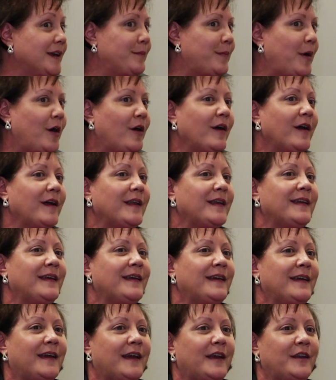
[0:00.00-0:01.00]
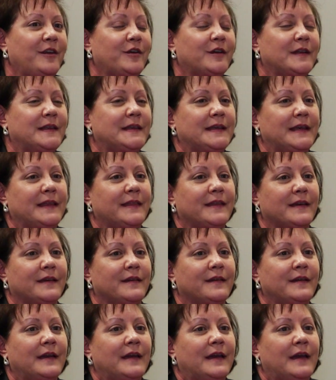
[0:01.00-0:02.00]
come on, and you could see
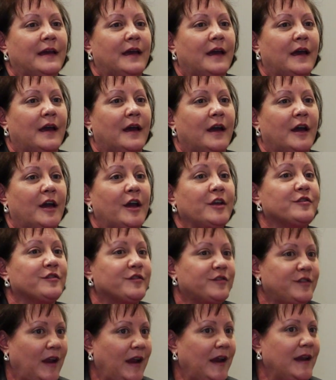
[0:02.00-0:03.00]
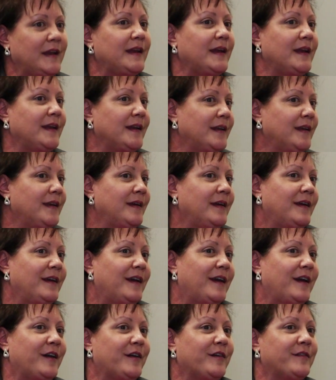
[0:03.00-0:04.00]
the understanding
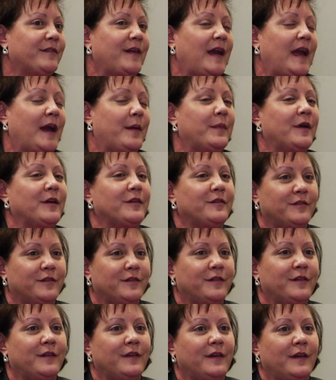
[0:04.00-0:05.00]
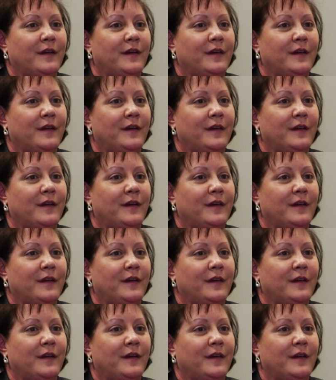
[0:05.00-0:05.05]
of how much